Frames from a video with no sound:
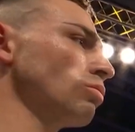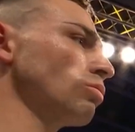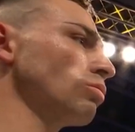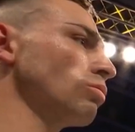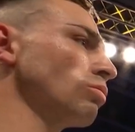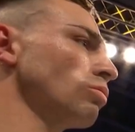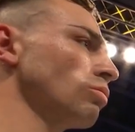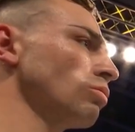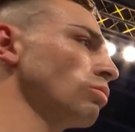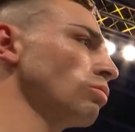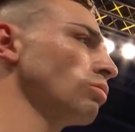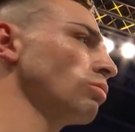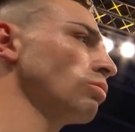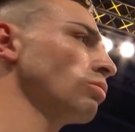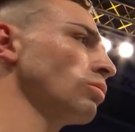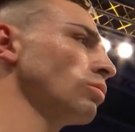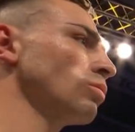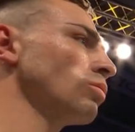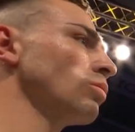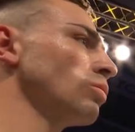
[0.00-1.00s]

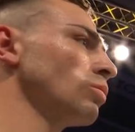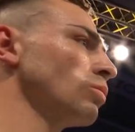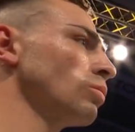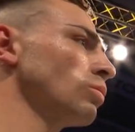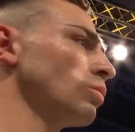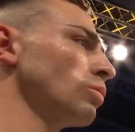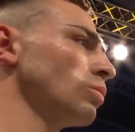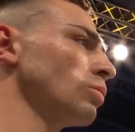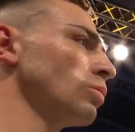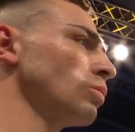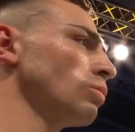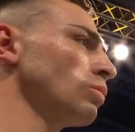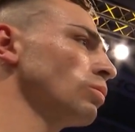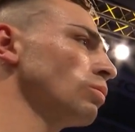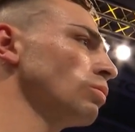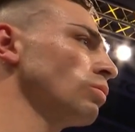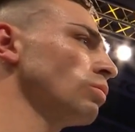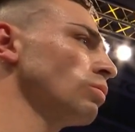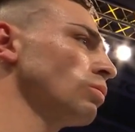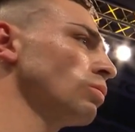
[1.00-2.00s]

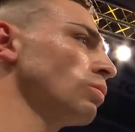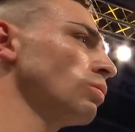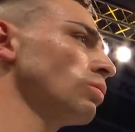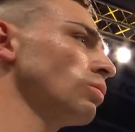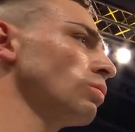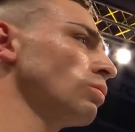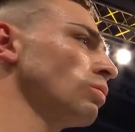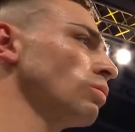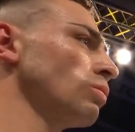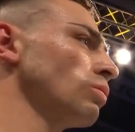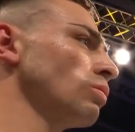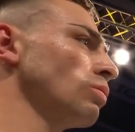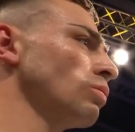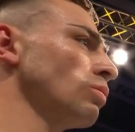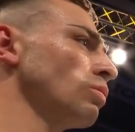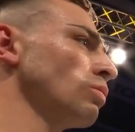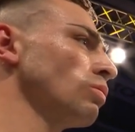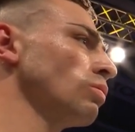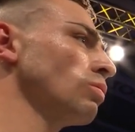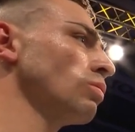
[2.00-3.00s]

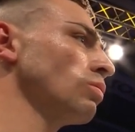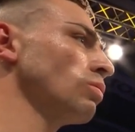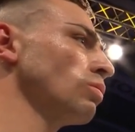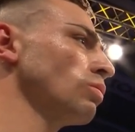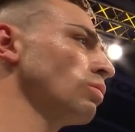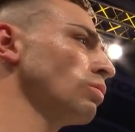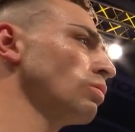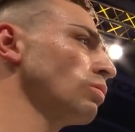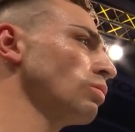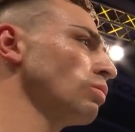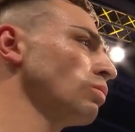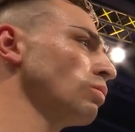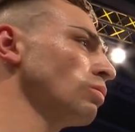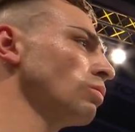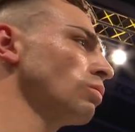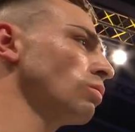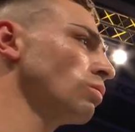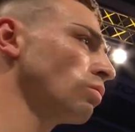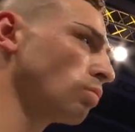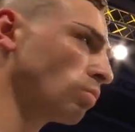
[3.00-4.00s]

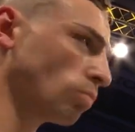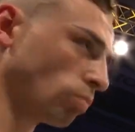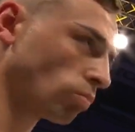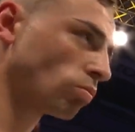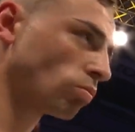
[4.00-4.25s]
No words are spoken by the person on screen.